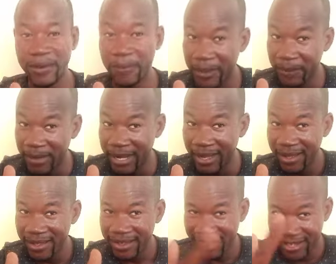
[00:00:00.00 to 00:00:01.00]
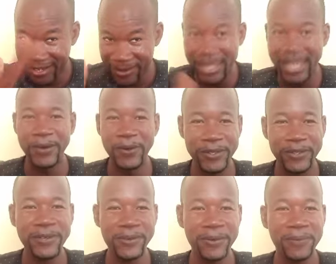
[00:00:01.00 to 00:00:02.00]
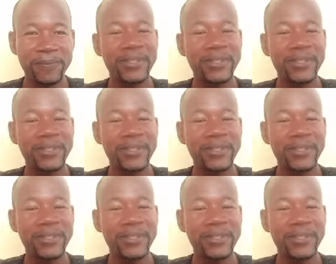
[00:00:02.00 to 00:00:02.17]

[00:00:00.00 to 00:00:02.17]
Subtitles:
Remember? Good, I know you do.